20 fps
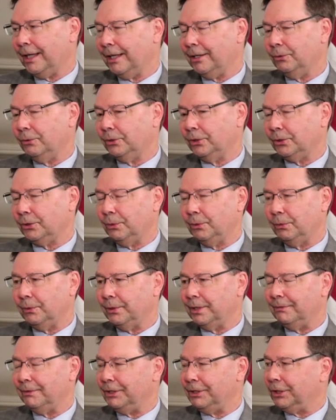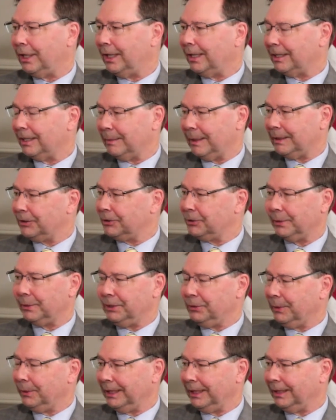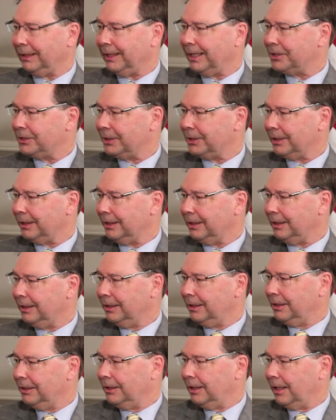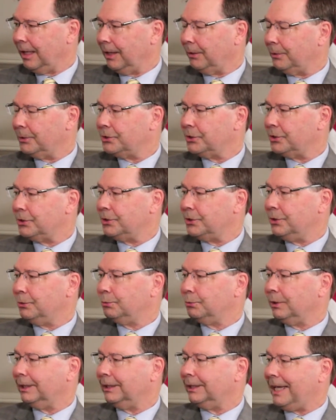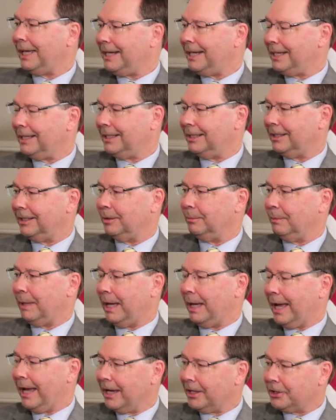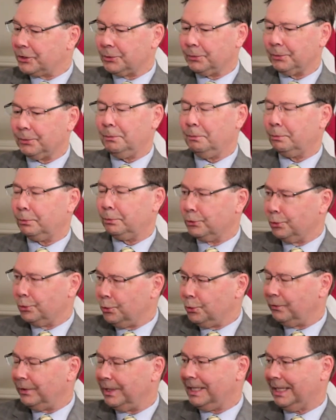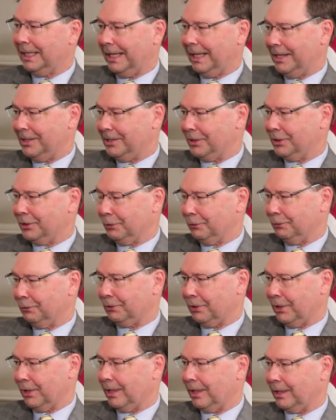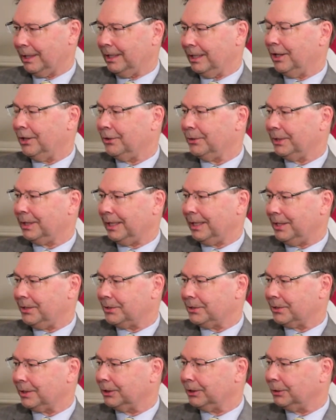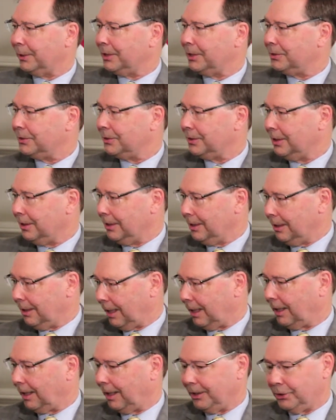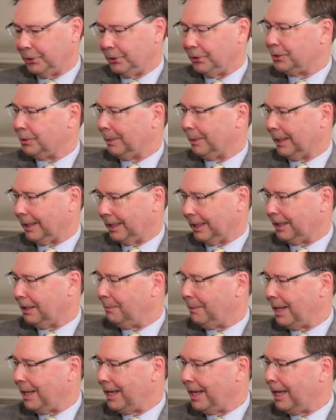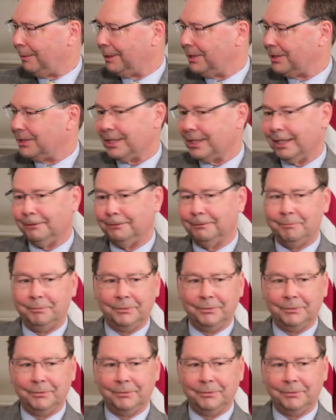And look, we weren't even talking about the 2020 election. I was just relating to him actual proven cases of fraud in other cases, like the ones I told you about, like in Miami and stuff.